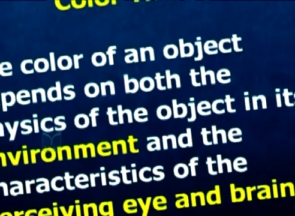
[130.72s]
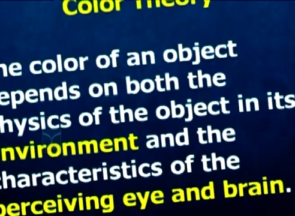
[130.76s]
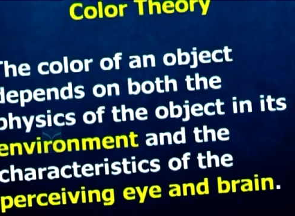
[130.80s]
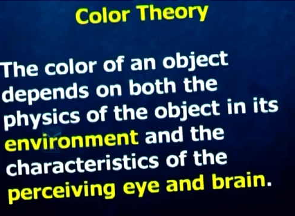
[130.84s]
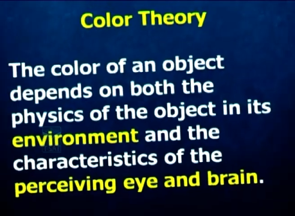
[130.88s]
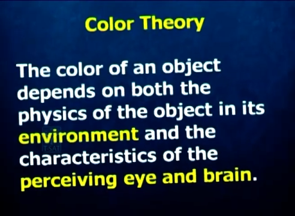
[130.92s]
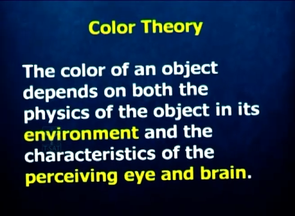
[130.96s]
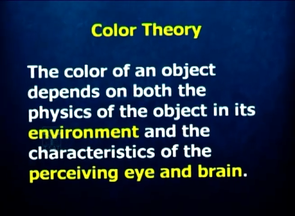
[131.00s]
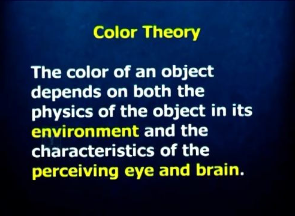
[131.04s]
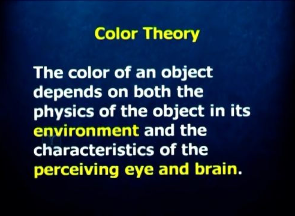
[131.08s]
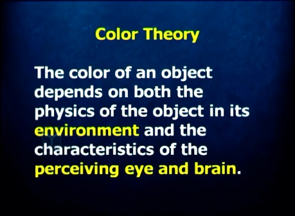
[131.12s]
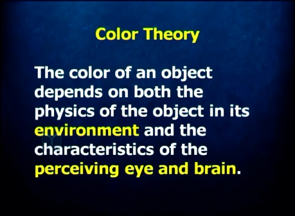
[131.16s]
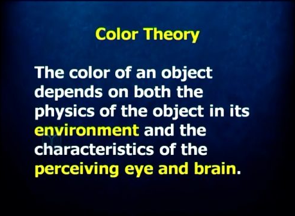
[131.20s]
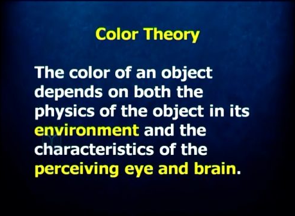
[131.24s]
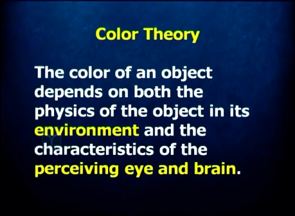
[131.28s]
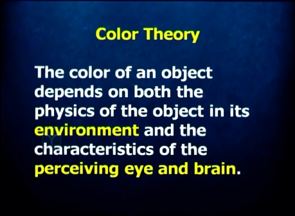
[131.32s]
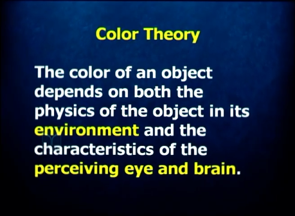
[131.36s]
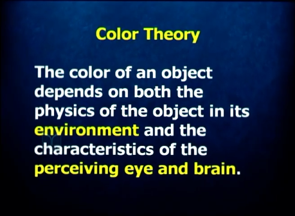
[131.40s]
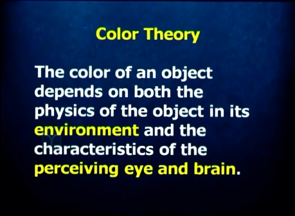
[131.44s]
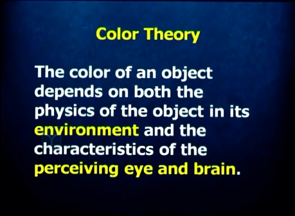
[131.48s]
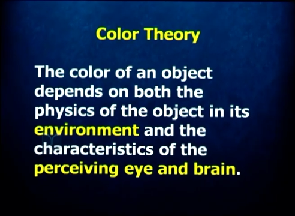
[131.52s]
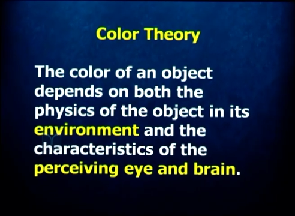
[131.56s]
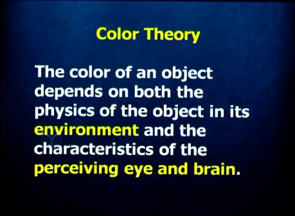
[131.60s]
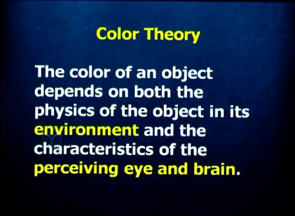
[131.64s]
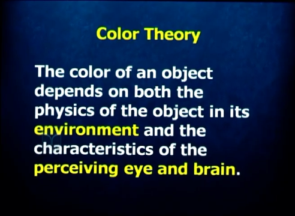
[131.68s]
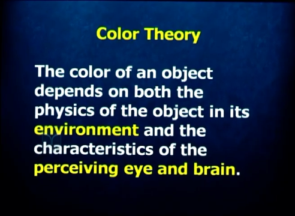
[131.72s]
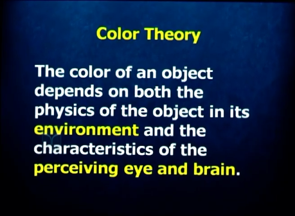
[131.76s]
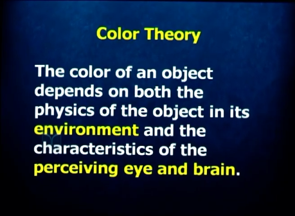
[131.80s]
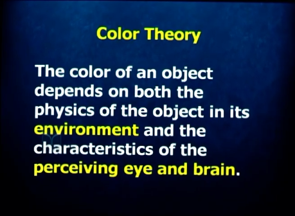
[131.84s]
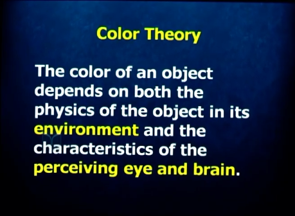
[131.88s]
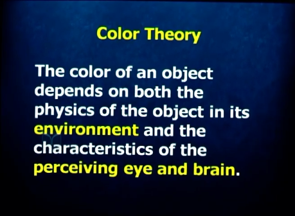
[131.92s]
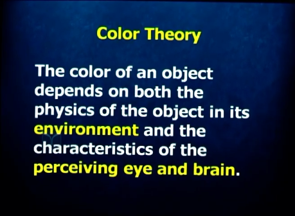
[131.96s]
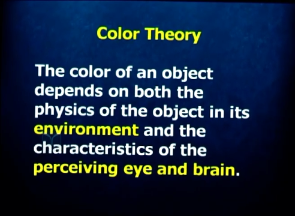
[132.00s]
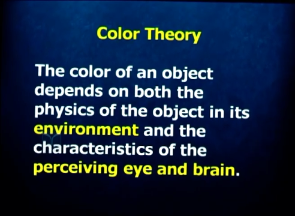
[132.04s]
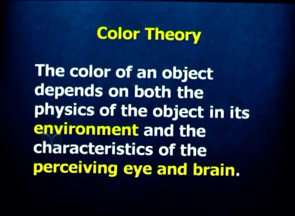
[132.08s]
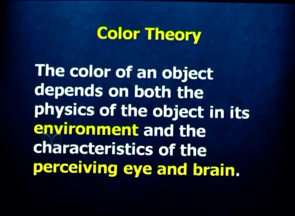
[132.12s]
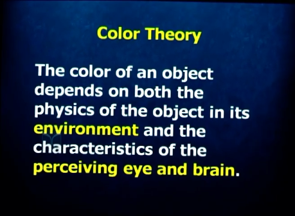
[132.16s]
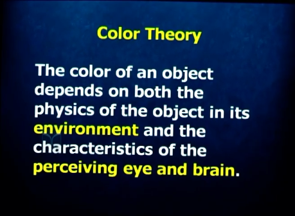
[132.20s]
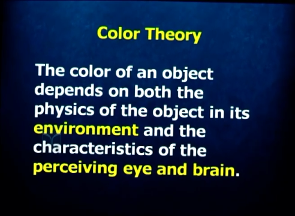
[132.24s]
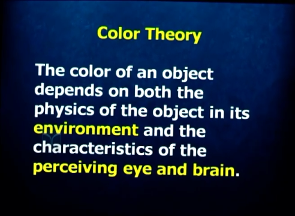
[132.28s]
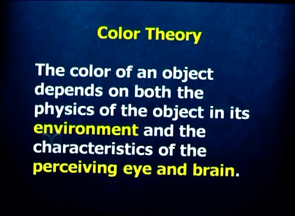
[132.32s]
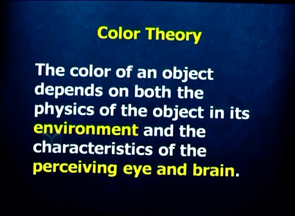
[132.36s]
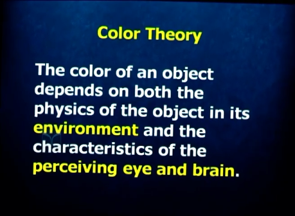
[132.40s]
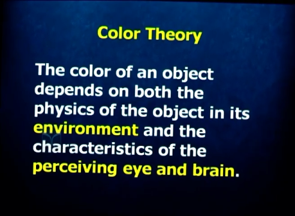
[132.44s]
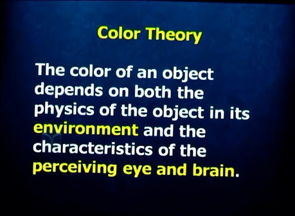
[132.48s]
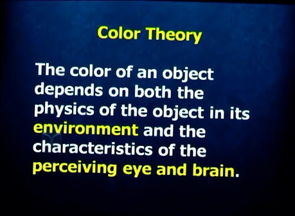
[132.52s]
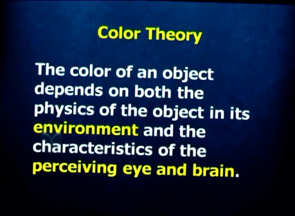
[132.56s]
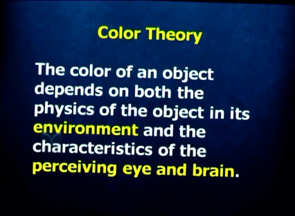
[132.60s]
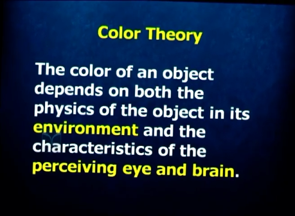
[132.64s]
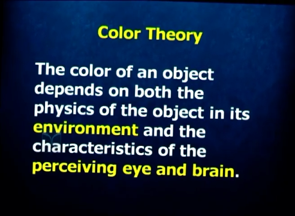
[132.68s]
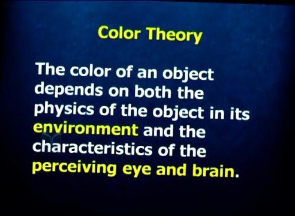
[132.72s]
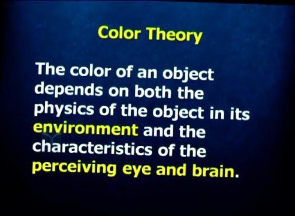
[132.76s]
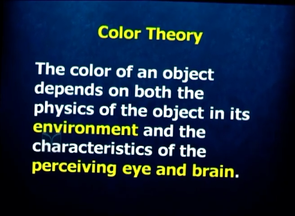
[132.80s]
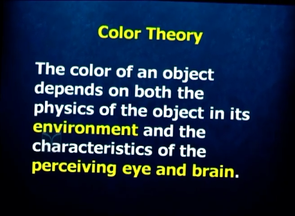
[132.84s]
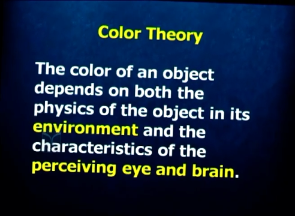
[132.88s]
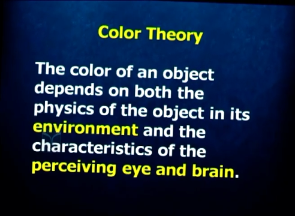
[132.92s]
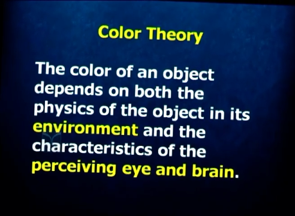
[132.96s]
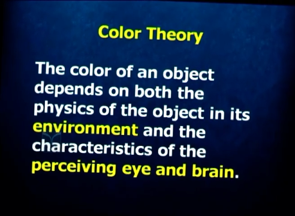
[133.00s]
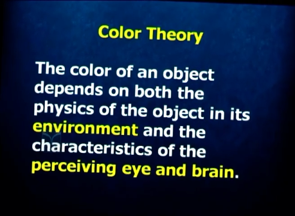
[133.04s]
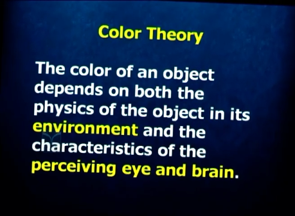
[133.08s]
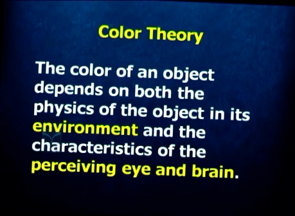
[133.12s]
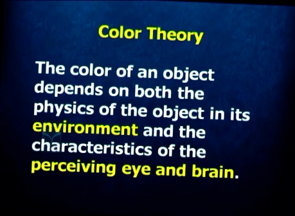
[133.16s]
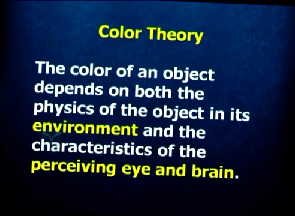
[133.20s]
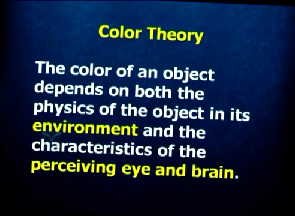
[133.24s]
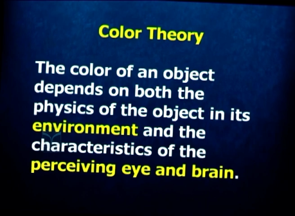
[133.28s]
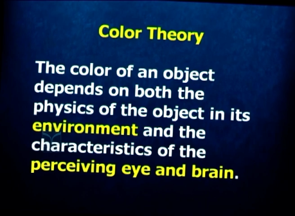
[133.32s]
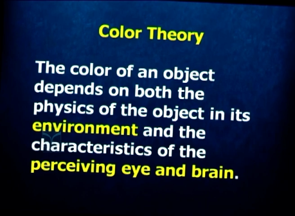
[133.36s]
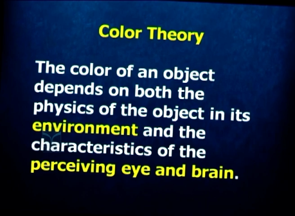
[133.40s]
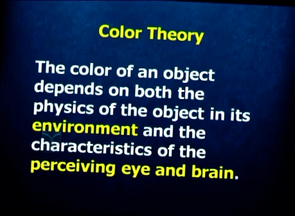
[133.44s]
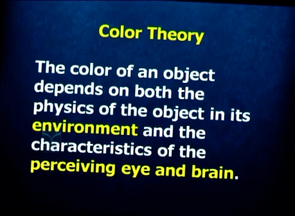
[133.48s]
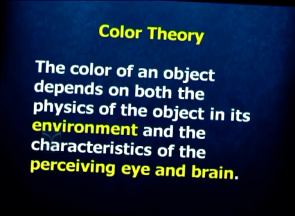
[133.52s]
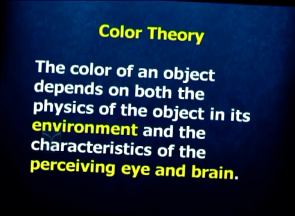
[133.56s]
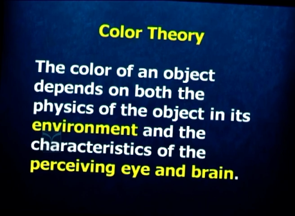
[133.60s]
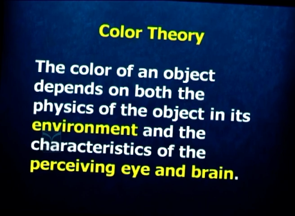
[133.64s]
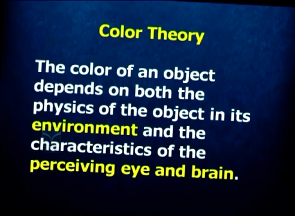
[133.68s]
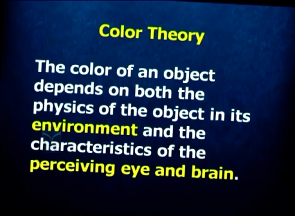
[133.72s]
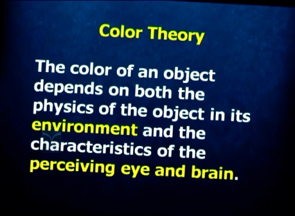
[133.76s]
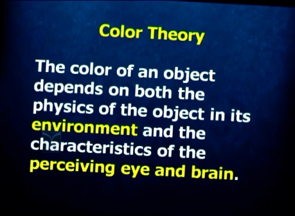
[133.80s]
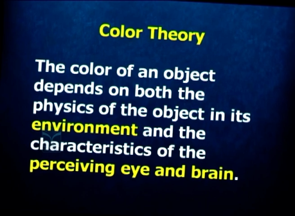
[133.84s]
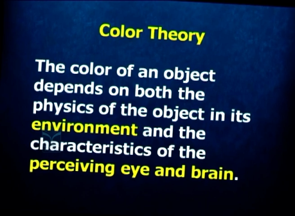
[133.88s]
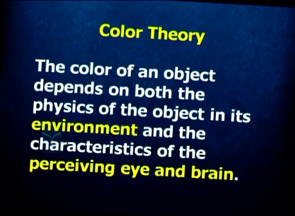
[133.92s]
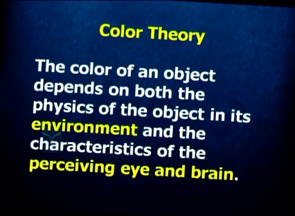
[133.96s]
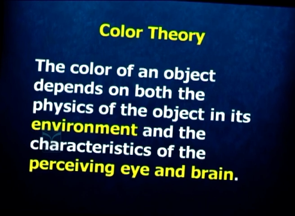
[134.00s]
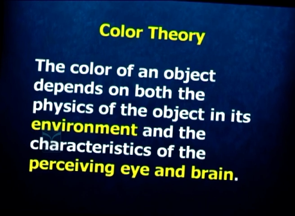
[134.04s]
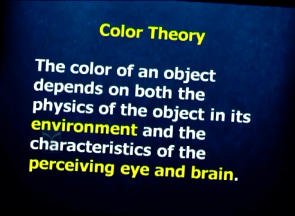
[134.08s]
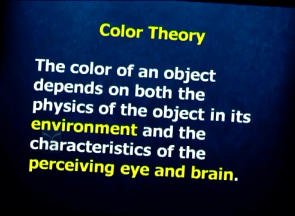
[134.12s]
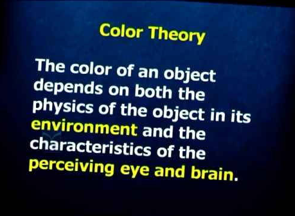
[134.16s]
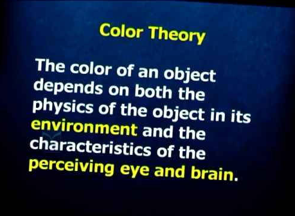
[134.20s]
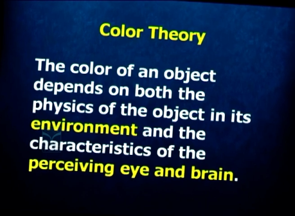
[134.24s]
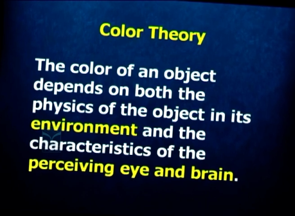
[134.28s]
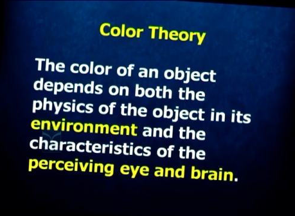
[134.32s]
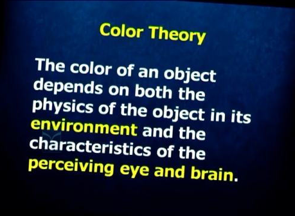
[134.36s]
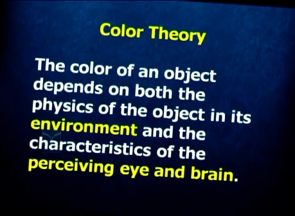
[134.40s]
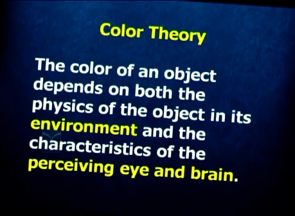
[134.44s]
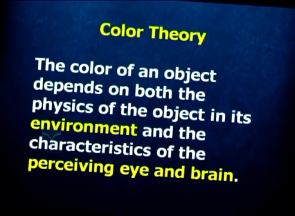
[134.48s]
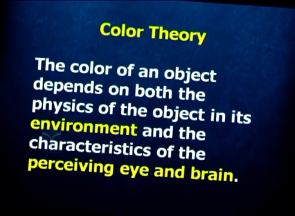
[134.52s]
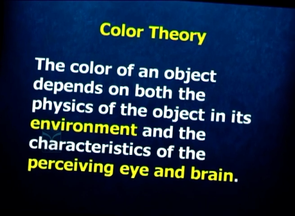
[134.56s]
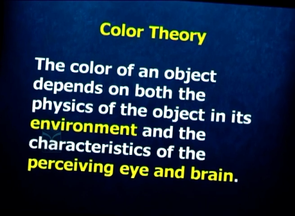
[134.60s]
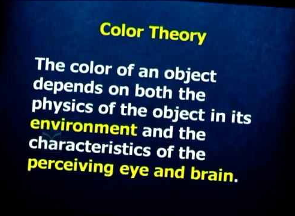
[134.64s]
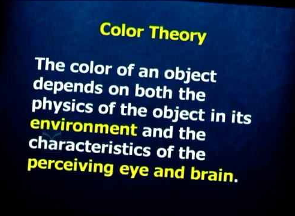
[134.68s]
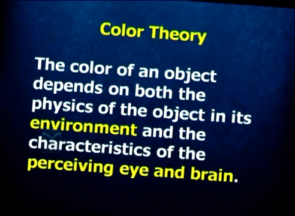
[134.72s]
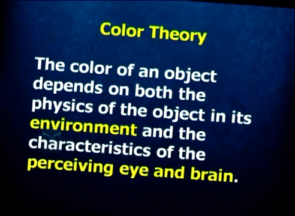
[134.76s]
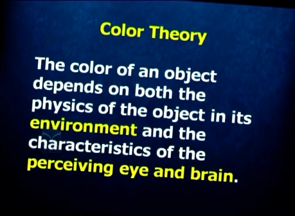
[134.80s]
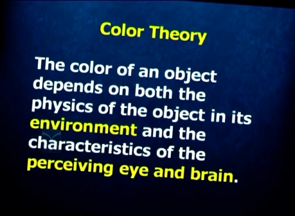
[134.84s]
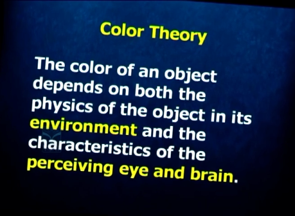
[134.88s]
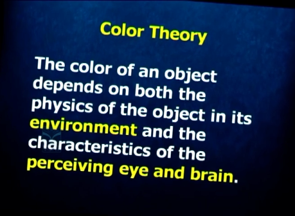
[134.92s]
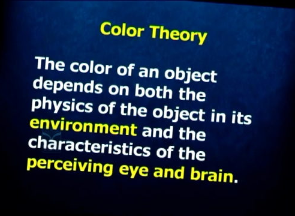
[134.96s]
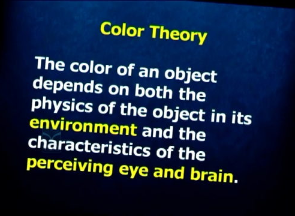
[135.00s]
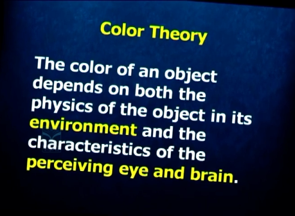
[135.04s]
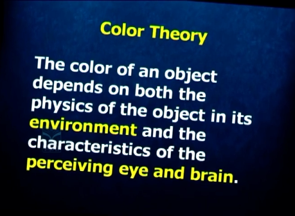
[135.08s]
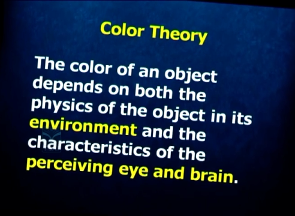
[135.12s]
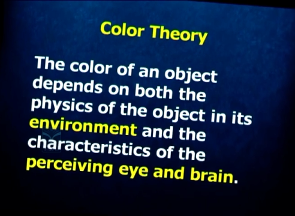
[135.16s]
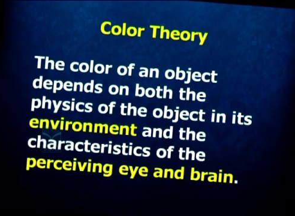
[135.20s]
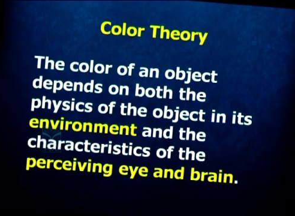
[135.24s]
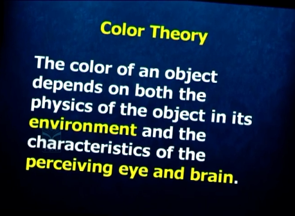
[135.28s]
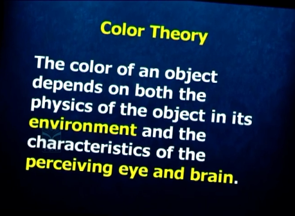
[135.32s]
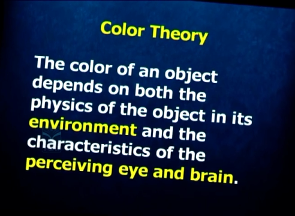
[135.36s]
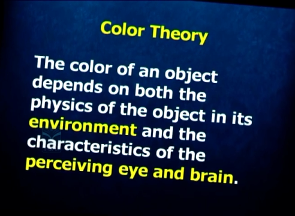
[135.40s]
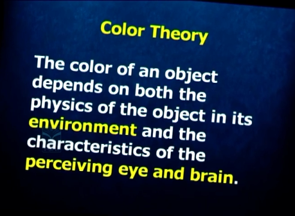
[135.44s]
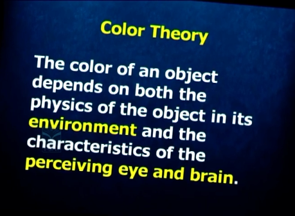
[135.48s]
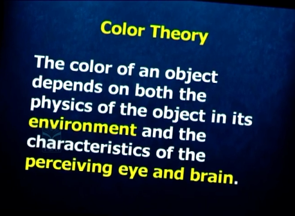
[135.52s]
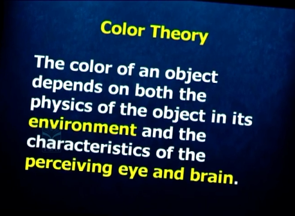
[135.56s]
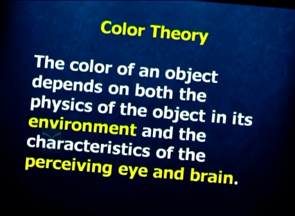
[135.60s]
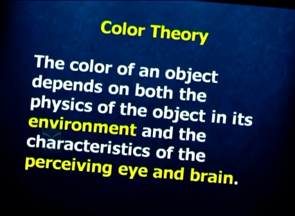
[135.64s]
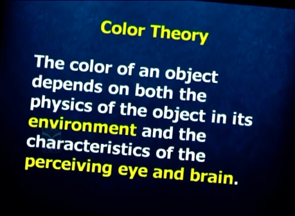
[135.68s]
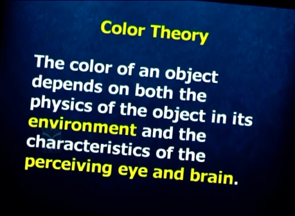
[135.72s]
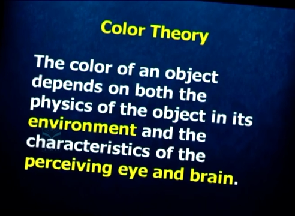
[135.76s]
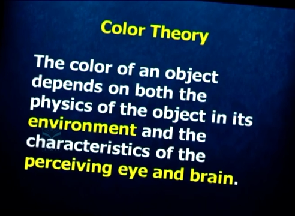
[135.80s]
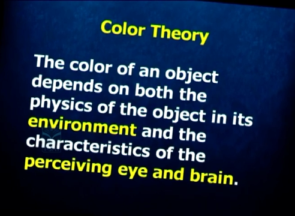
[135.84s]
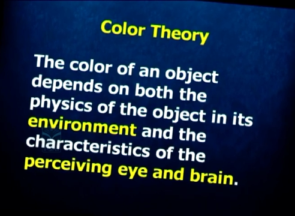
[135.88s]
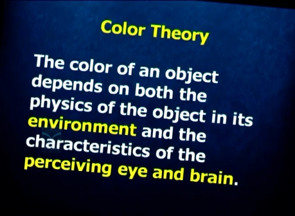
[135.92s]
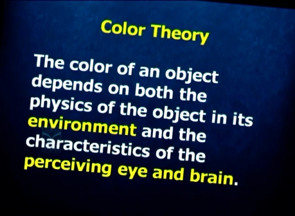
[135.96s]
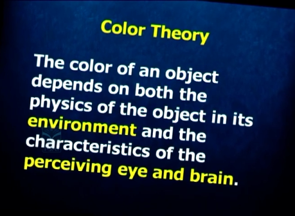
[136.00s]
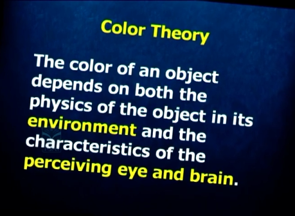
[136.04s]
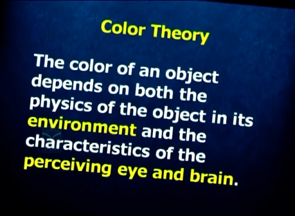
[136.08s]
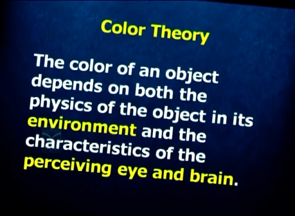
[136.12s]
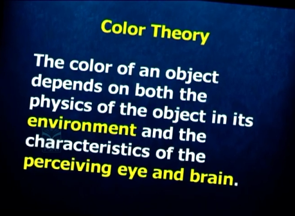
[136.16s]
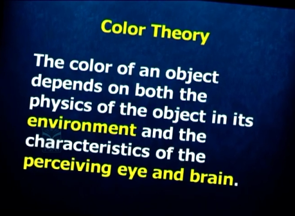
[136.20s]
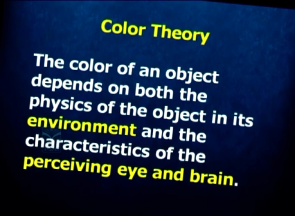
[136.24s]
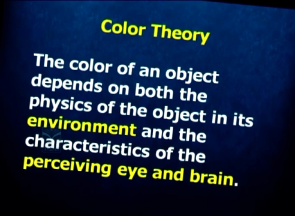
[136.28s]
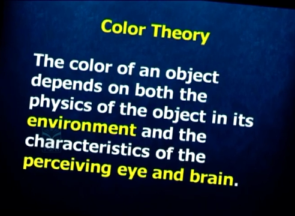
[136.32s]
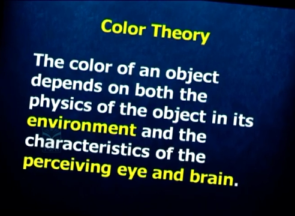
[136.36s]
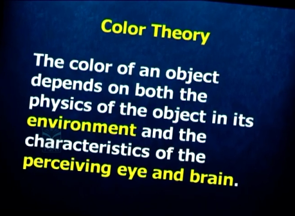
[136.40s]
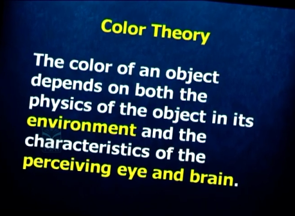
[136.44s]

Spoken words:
No face is visible, so there are no lips to read.